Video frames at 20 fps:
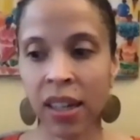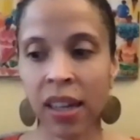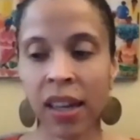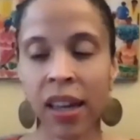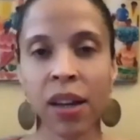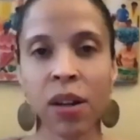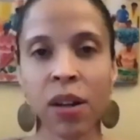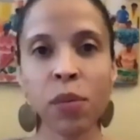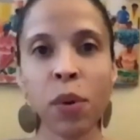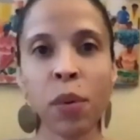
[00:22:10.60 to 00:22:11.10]

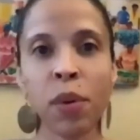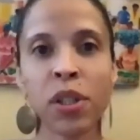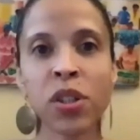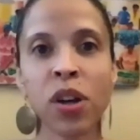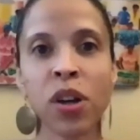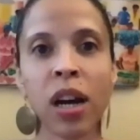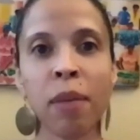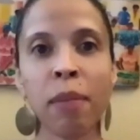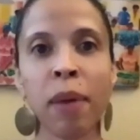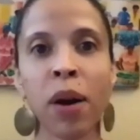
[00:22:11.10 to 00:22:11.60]
when we
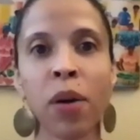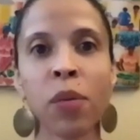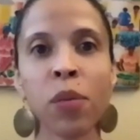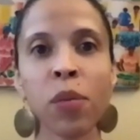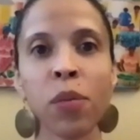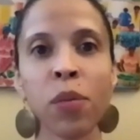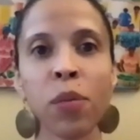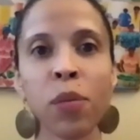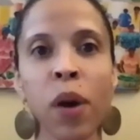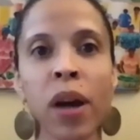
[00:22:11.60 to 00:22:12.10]
talk
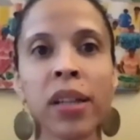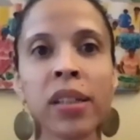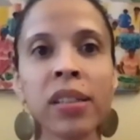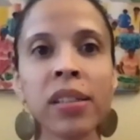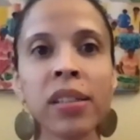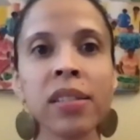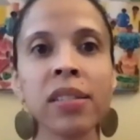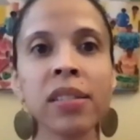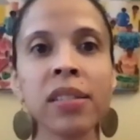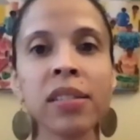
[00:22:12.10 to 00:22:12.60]
about what
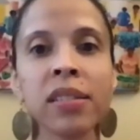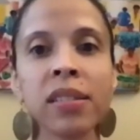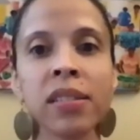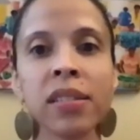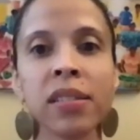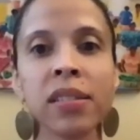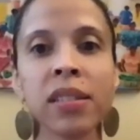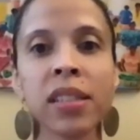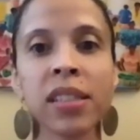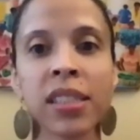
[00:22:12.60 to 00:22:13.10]

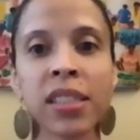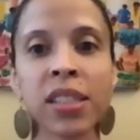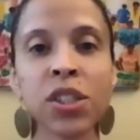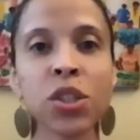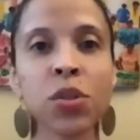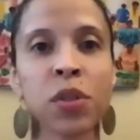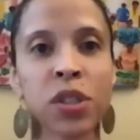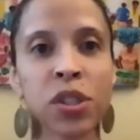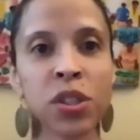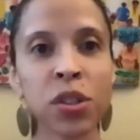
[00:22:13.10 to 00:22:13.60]

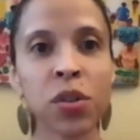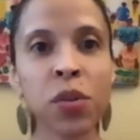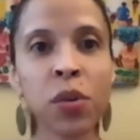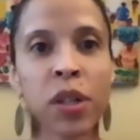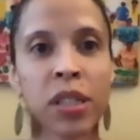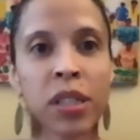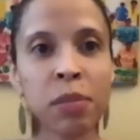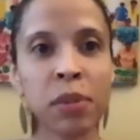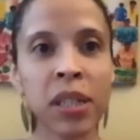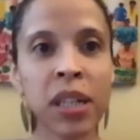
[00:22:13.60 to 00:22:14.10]
constituents are going
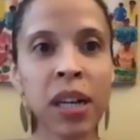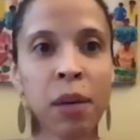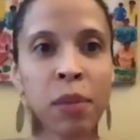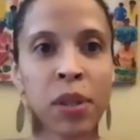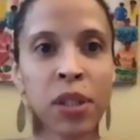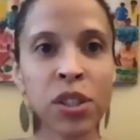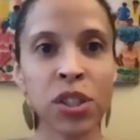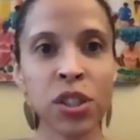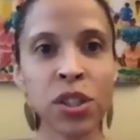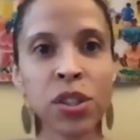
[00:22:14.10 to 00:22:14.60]
to be
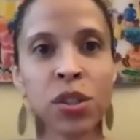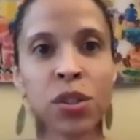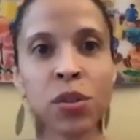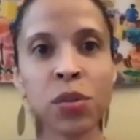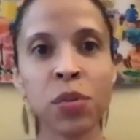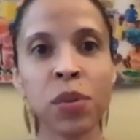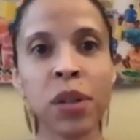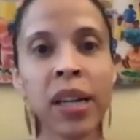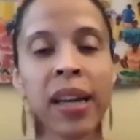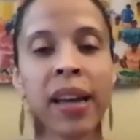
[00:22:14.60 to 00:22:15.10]
coming to
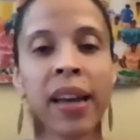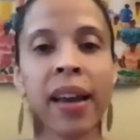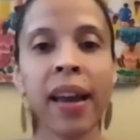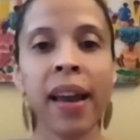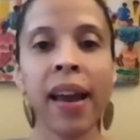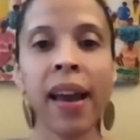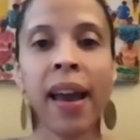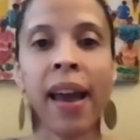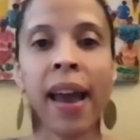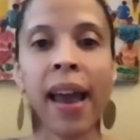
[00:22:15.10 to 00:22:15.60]
you.
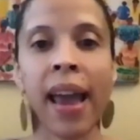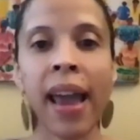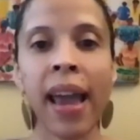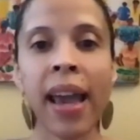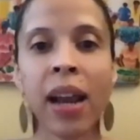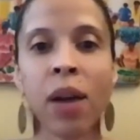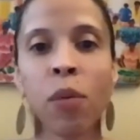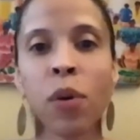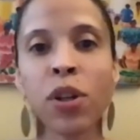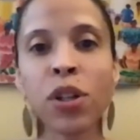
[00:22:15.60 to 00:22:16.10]

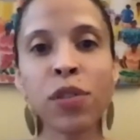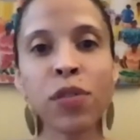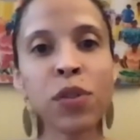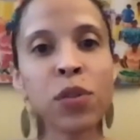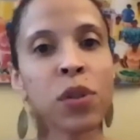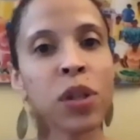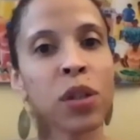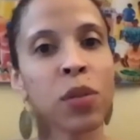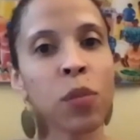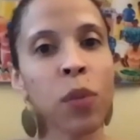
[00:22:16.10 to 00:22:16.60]
And I wonder if you
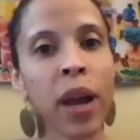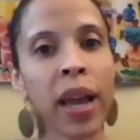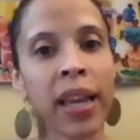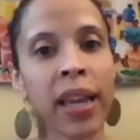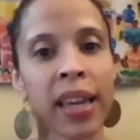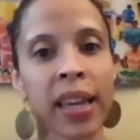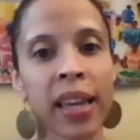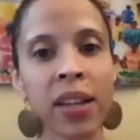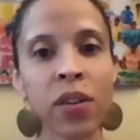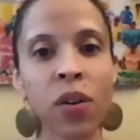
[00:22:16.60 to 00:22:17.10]
can
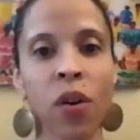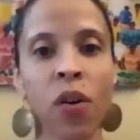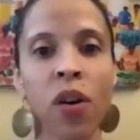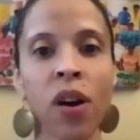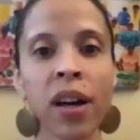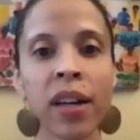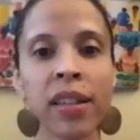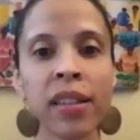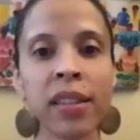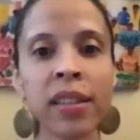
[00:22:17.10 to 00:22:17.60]
weigh in
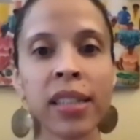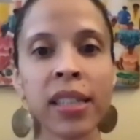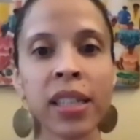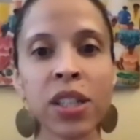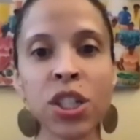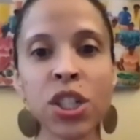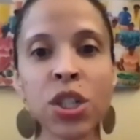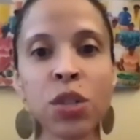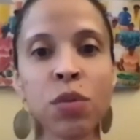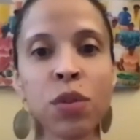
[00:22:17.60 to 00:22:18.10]
on the
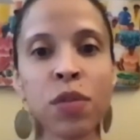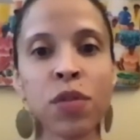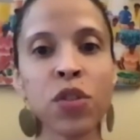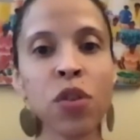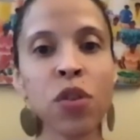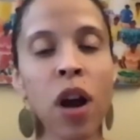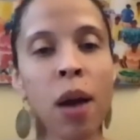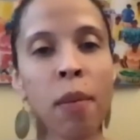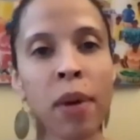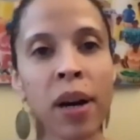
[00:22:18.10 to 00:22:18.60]
issue of
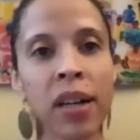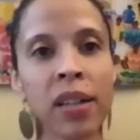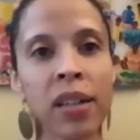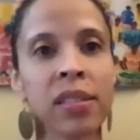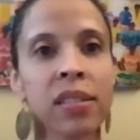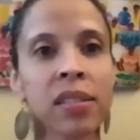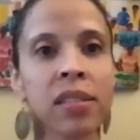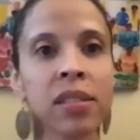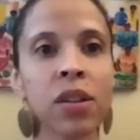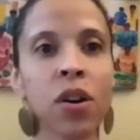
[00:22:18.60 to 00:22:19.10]
trauma
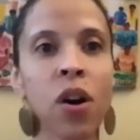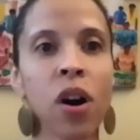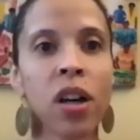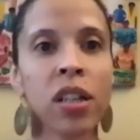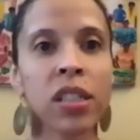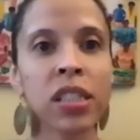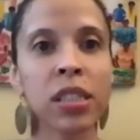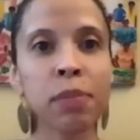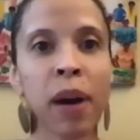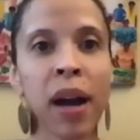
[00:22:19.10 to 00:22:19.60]

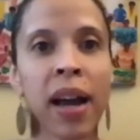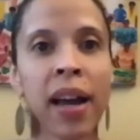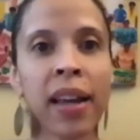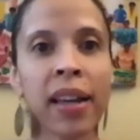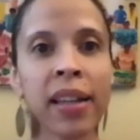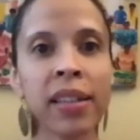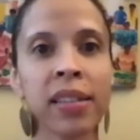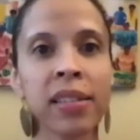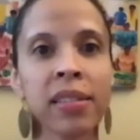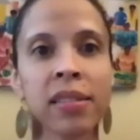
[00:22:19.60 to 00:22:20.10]
caused
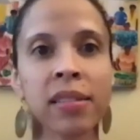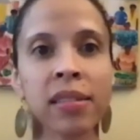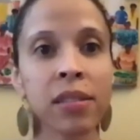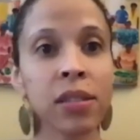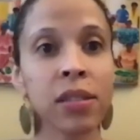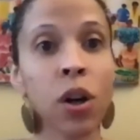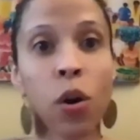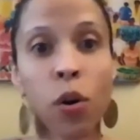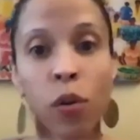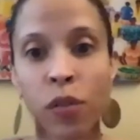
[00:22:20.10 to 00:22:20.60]
by
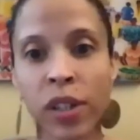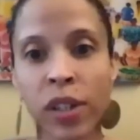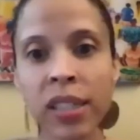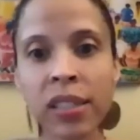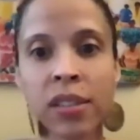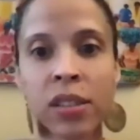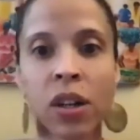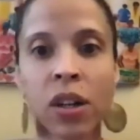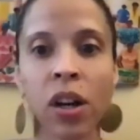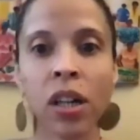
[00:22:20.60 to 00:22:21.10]
COVID,
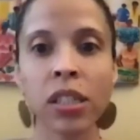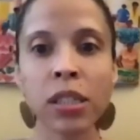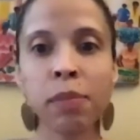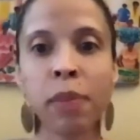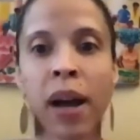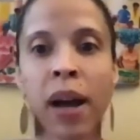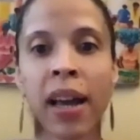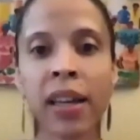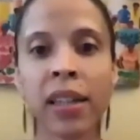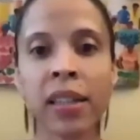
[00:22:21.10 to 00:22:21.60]
caused
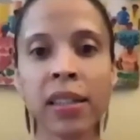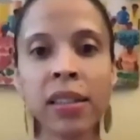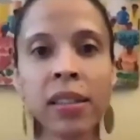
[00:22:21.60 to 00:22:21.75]
by